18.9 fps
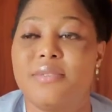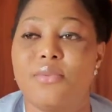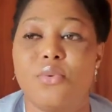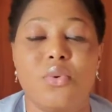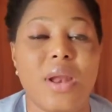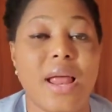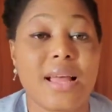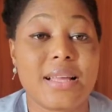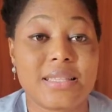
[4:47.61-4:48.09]

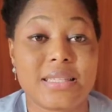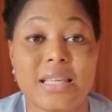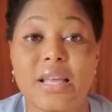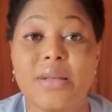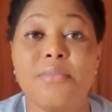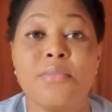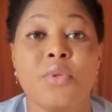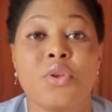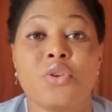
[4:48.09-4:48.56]
Even would I
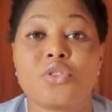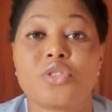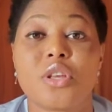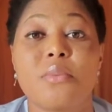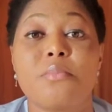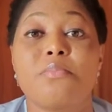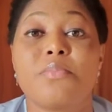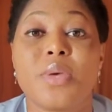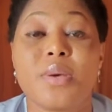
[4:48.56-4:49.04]
say,
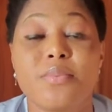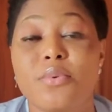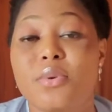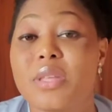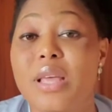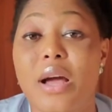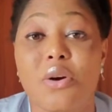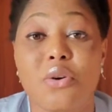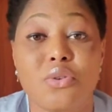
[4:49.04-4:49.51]
some
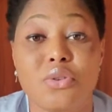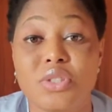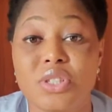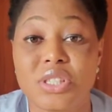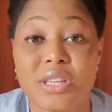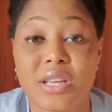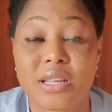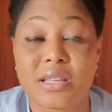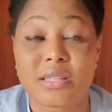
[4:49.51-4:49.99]
people, their
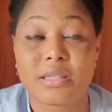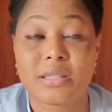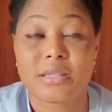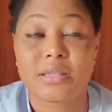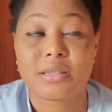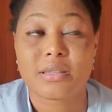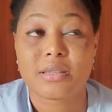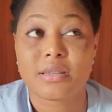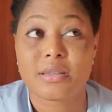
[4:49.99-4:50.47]

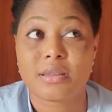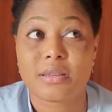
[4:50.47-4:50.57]
conscience,